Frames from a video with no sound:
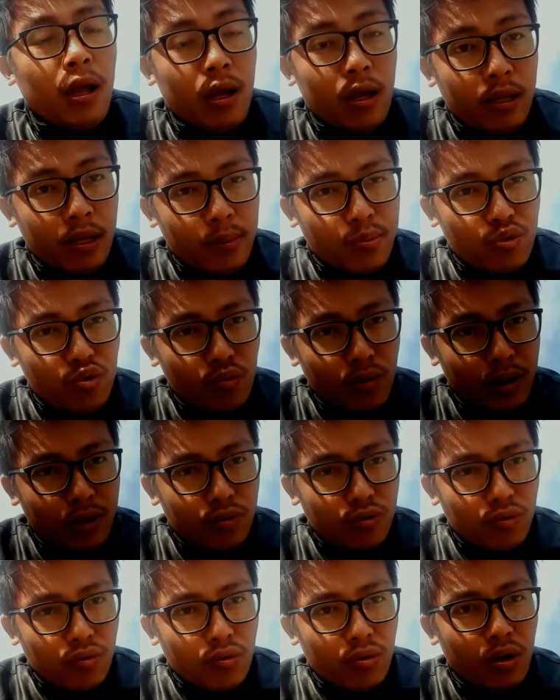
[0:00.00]
if you want
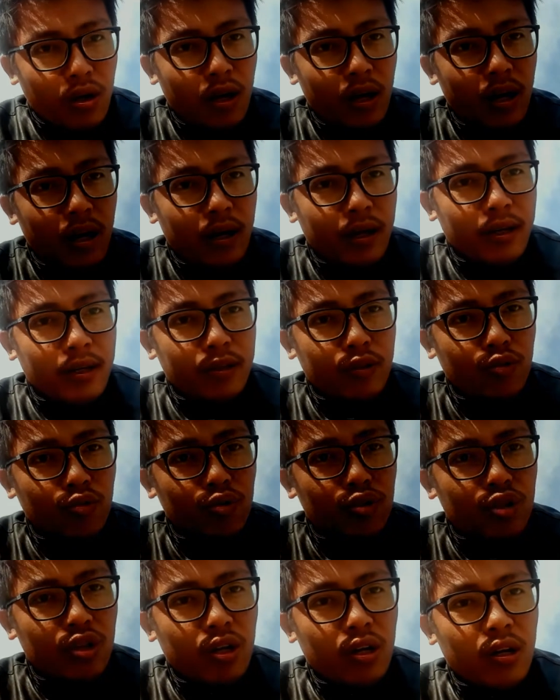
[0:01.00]
to
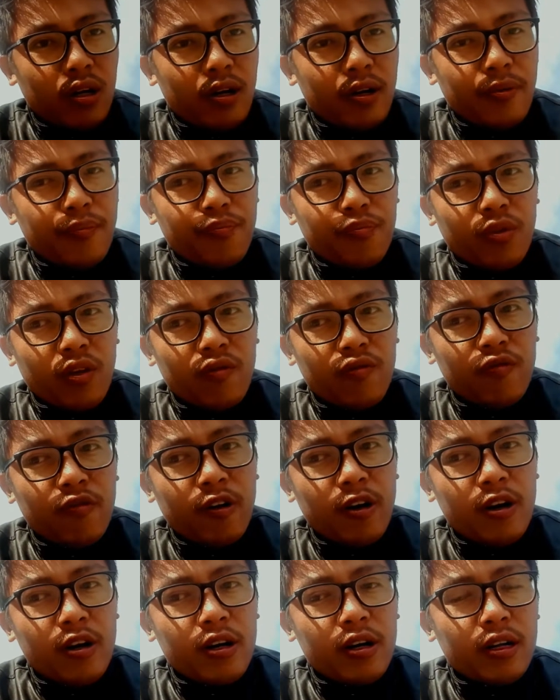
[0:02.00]
use
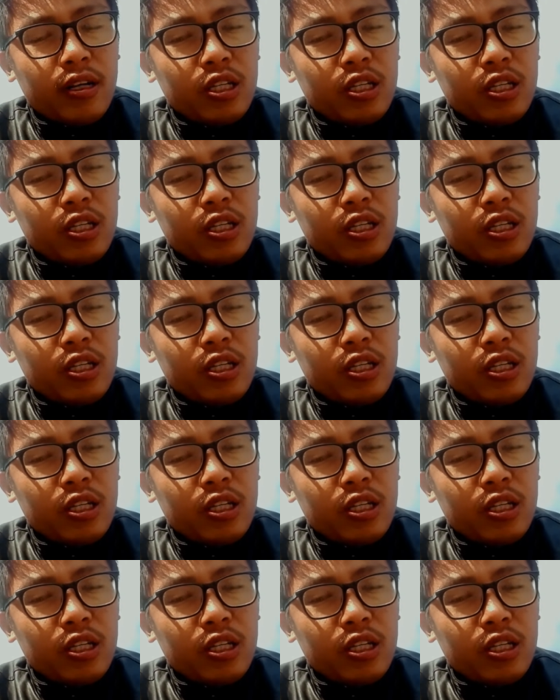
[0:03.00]
for